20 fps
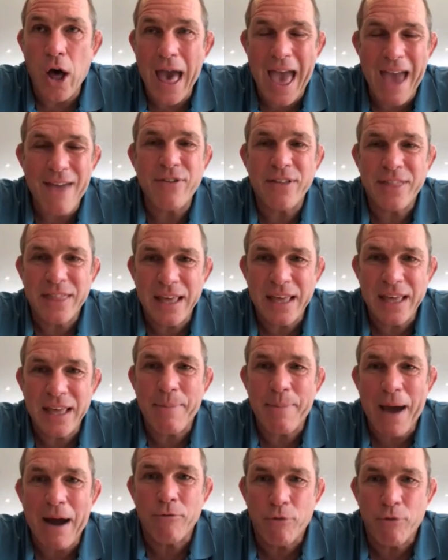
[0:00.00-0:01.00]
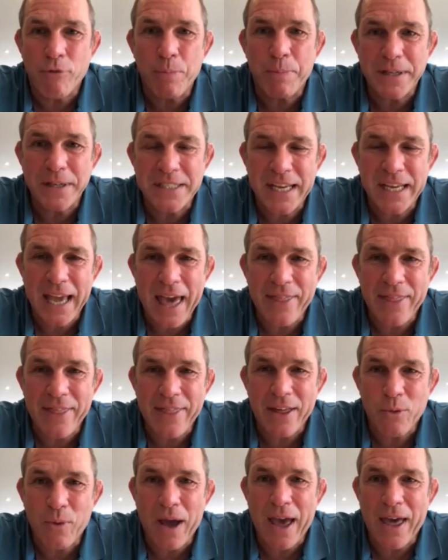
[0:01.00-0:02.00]
everything about rugby
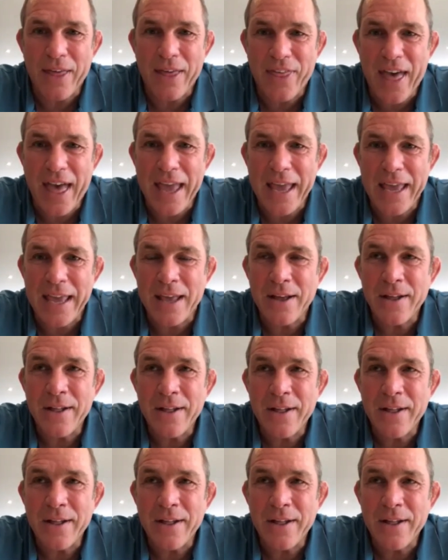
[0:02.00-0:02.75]
together, where they